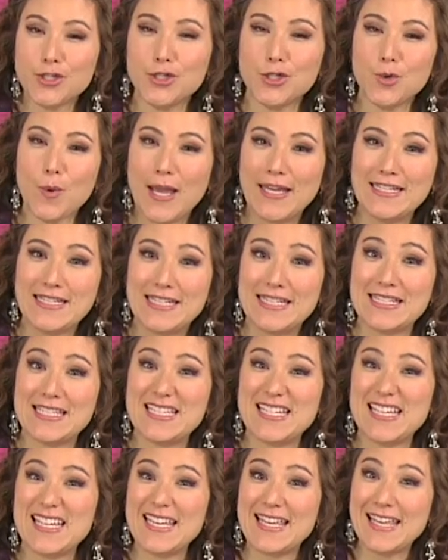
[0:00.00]
two ideas
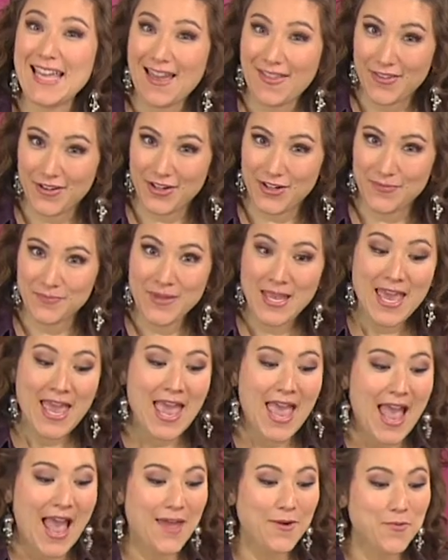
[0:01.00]
together.
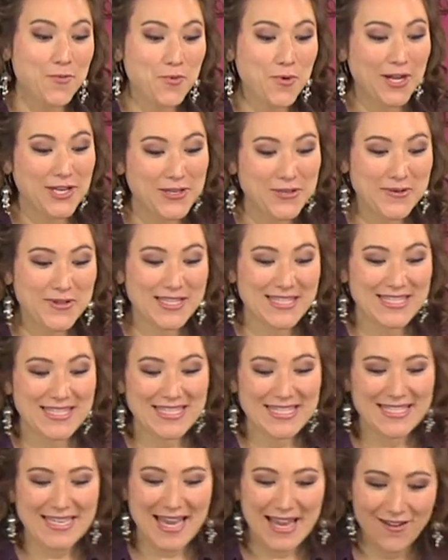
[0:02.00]
And what you can
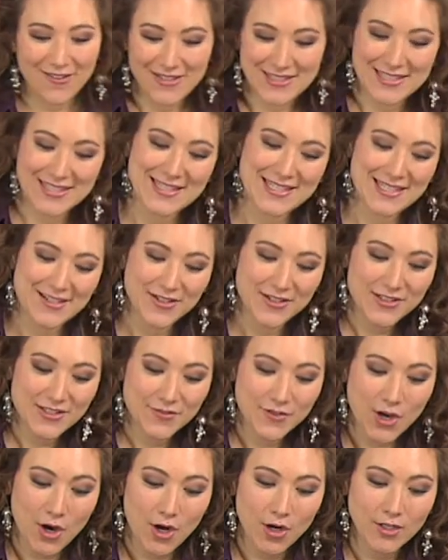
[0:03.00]
see now is a series
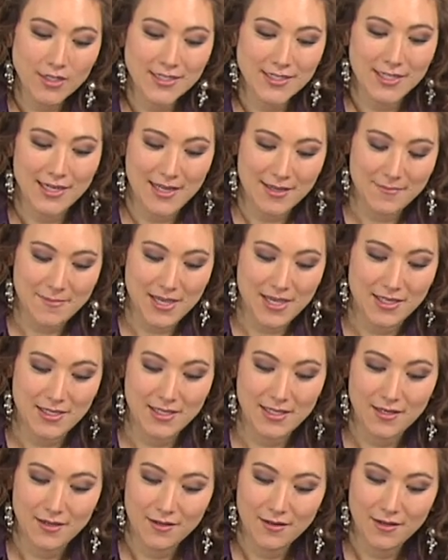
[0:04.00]
of cards that I made.
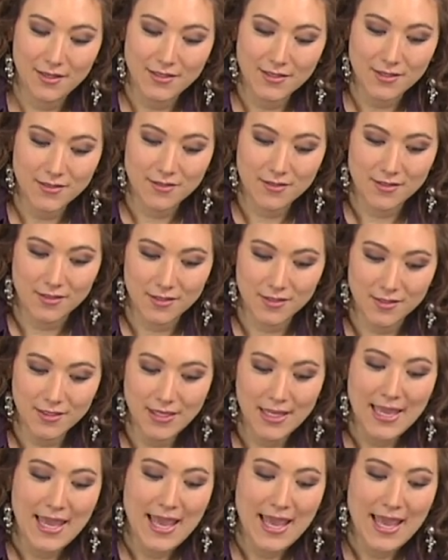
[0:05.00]
Here is a card